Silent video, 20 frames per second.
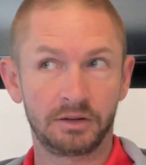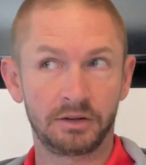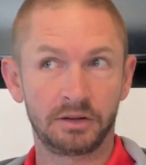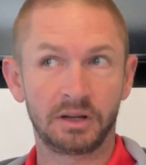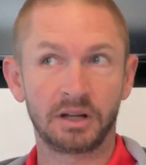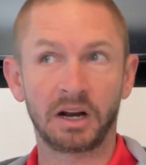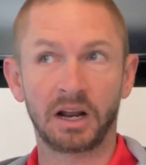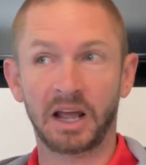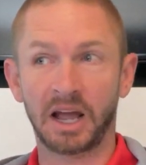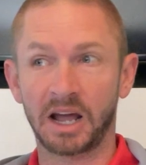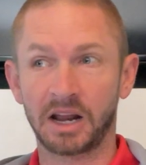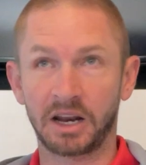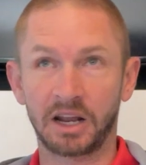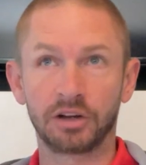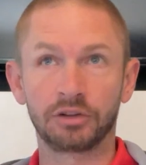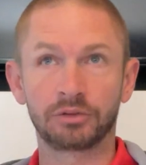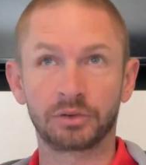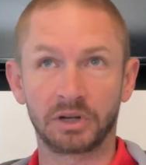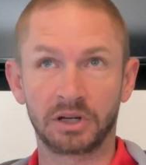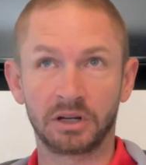And I add
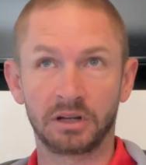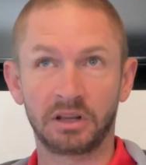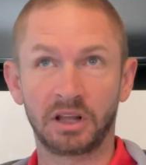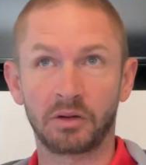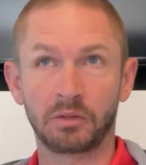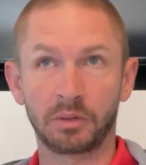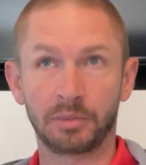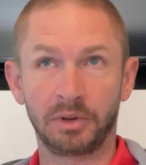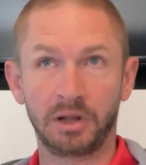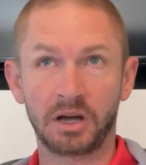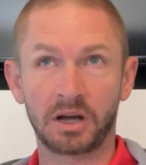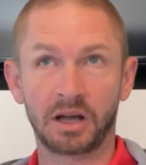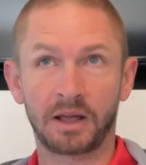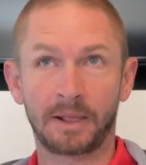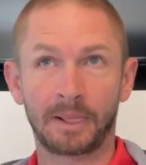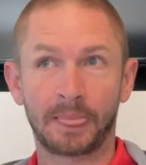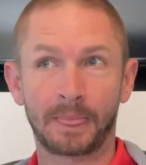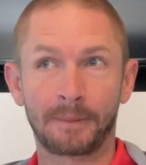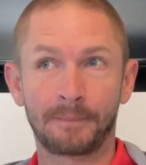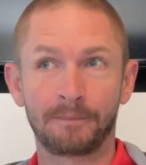Andrea in that reply.
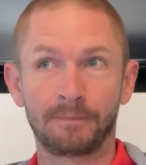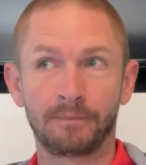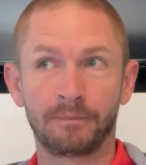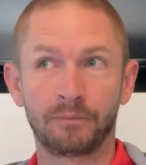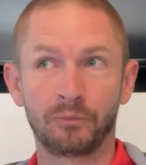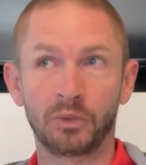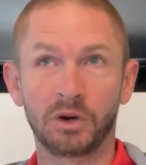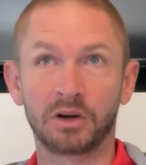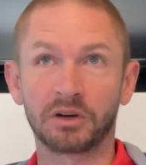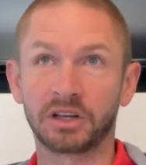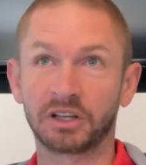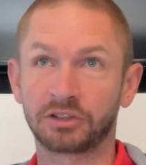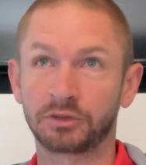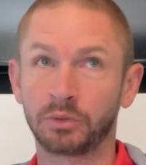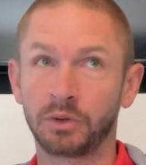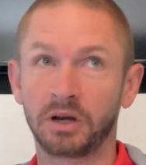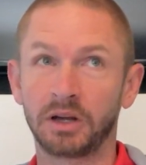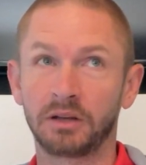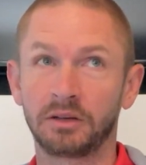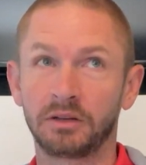Well, guess
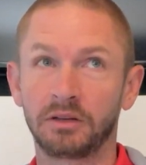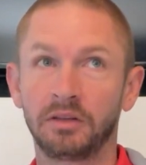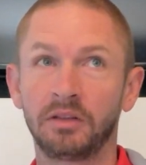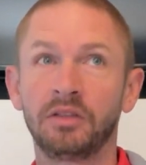what?